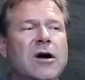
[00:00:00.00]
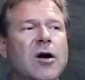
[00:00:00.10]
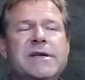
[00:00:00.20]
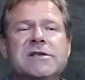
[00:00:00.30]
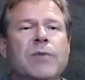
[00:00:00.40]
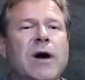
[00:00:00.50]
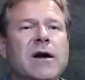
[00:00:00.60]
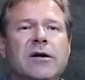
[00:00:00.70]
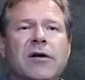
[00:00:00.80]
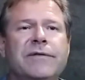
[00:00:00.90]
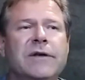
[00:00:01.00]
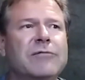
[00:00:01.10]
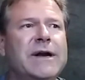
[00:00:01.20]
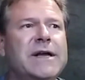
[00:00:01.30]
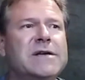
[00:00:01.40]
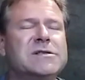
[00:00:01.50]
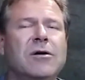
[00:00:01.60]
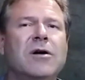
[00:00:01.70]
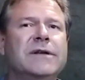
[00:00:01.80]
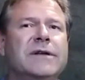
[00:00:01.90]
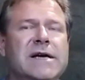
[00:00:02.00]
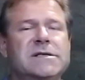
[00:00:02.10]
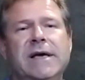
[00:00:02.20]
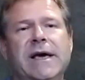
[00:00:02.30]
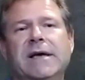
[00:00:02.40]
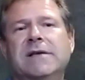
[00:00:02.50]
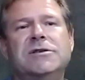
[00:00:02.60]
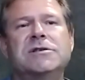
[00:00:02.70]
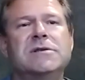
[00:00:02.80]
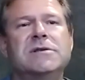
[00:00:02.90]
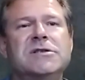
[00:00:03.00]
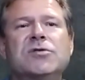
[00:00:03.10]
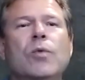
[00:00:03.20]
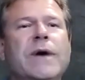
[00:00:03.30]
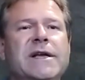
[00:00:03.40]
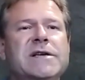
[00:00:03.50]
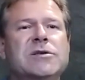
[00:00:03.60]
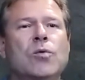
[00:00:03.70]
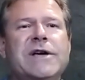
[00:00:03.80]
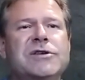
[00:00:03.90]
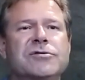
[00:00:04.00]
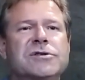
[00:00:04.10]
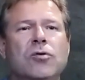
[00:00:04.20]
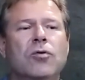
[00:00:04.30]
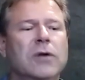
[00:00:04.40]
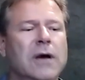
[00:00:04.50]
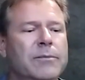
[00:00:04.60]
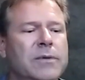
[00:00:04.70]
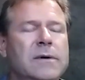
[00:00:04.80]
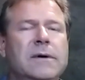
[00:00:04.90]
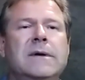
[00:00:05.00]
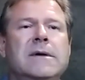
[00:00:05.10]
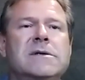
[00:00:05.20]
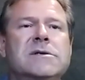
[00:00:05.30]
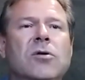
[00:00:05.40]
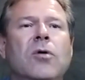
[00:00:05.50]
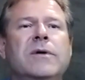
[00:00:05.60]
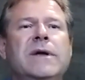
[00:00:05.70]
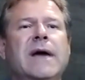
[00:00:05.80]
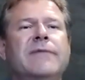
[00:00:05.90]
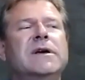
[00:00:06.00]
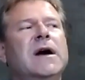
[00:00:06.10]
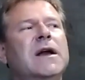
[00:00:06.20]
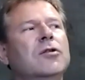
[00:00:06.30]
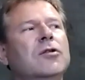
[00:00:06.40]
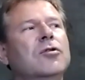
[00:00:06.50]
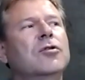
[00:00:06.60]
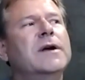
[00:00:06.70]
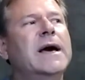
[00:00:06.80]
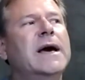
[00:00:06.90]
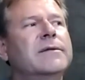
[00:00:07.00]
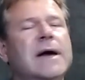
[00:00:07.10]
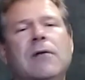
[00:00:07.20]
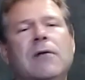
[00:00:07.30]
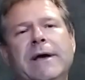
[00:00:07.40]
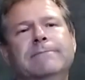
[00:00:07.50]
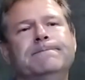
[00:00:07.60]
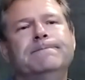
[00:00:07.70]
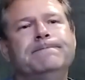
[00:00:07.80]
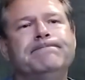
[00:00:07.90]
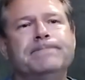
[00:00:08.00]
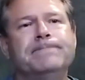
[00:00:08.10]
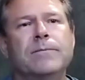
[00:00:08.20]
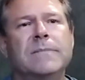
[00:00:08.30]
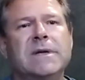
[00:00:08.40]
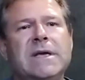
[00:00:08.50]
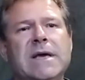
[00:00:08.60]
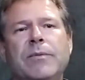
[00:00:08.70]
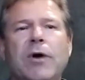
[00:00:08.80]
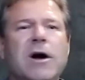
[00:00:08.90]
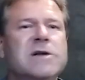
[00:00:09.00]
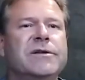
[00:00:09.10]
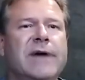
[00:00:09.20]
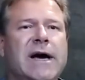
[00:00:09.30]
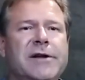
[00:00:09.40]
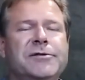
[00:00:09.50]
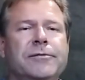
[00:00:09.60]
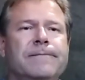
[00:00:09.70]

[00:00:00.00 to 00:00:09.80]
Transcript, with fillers: I'll be inspired and I'll feel like writing a song the next day. It's just that's the way it is. It wakes your soul up. So you have to kind of look at it that way. Keep a positive attitude.